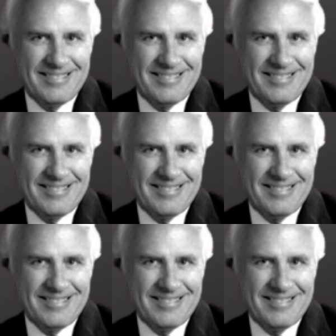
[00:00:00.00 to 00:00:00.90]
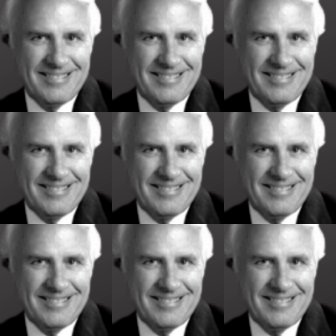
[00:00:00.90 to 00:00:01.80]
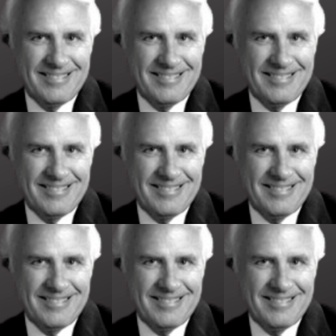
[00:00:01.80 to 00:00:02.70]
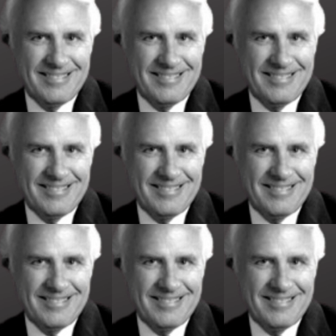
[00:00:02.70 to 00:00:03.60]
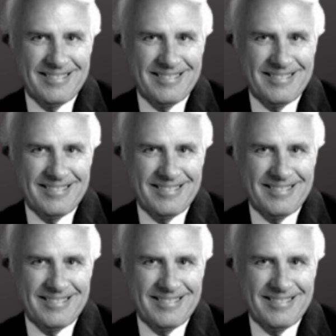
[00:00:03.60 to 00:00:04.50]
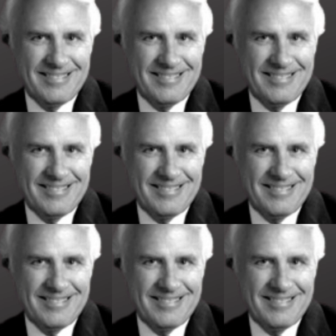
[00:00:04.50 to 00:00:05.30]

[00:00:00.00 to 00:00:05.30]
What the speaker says: (no lip movement)